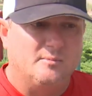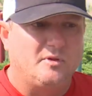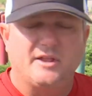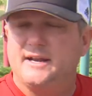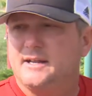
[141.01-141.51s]

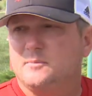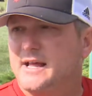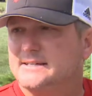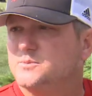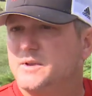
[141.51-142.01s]
playing him
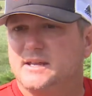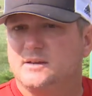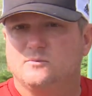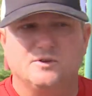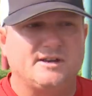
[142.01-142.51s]
last
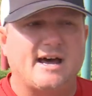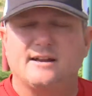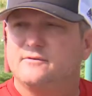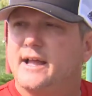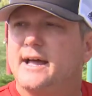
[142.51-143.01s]
weekend would not
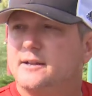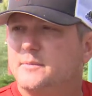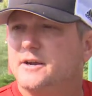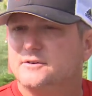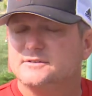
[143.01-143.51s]
have gotten him there.